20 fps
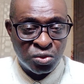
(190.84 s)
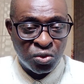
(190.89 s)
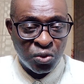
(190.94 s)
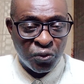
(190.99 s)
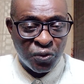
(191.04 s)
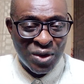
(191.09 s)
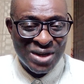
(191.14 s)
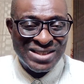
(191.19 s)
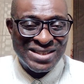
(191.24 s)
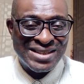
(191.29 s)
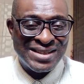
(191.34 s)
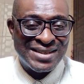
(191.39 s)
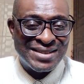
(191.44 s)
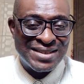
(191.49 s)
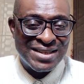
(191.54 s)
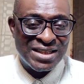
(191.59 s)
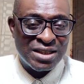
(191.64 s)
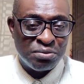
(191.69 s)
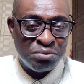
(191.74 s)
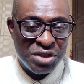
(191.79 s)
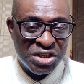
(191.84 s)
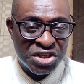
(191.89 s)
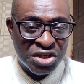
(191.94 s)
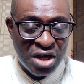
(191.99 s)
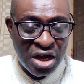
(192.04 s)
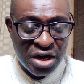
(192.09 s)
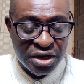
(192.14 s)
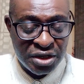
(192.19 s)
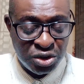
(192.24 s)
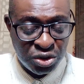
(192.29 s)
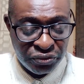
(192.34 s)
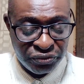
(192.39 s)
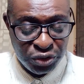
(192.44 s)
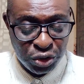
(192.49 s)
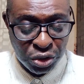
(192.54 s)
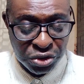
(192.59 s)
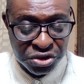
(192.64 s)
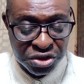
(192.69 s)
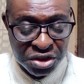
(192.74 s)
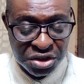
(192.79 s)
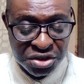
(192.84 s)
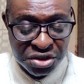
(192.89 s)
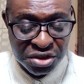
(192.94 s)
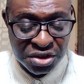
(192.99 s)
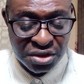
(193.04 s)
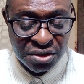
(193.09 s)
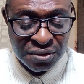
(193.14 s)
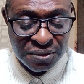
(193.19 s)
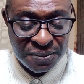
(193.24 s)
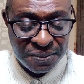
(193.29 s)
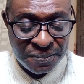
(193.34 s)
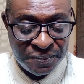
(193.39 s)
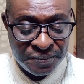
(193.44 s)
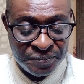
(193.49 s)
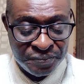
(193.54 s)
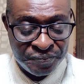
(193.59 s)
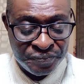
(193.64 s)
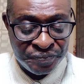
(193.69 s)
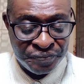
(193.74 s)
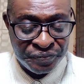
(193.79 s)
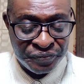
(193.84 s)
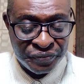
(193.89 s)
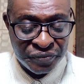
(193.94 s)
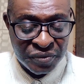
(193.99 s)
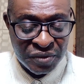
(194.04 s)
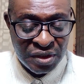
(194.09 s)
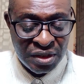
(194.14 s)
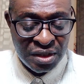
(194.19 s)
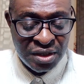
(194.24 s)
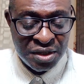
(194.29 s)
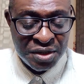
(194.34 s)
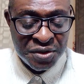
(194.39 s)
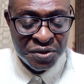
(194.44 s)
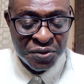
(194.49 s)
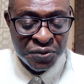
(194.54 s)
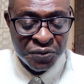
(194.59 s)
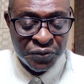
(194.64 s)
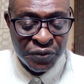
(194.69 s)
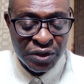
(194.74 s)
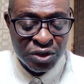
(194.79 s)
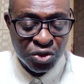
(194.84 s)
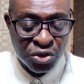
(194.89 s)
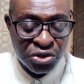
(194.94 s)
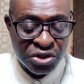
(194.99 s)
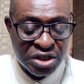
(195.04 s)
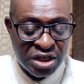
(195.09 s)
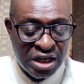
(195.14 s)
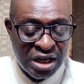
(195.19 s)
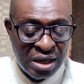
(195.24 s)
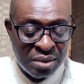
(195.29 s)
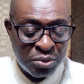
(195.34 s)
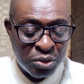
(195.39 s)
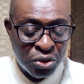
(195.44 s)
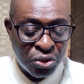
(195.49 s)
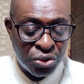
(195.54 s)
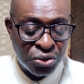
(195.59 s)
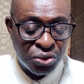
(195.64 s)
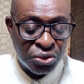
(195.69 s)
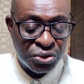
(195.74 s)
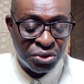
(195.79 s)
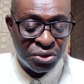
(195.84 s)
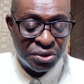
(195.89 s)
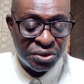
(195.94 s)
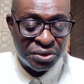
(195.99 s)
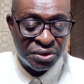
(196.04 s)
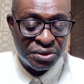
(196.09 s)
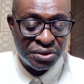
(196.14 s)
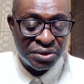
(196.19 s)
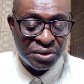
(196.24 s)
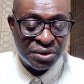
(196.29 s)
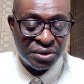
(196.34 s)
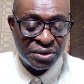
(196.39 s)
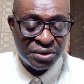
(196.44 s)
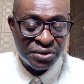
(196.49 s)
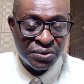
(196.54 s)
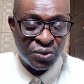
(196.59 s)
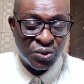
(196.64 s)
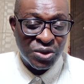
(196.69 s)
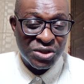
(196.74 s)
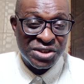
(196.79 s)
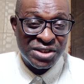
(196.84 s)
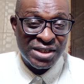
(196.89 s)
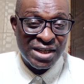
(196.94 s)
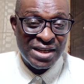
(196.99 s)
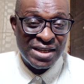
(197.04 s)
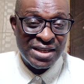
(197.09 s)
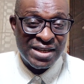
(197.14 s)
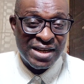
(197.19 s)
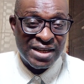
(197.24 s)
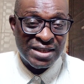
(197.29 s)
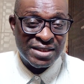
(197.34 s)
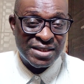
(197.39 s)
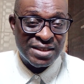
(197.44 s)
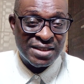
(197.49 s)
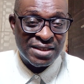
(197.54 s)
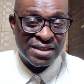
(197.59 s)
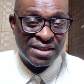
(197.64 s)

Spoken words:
facilitate miscarriage of justice. Festus Keyamo was saying that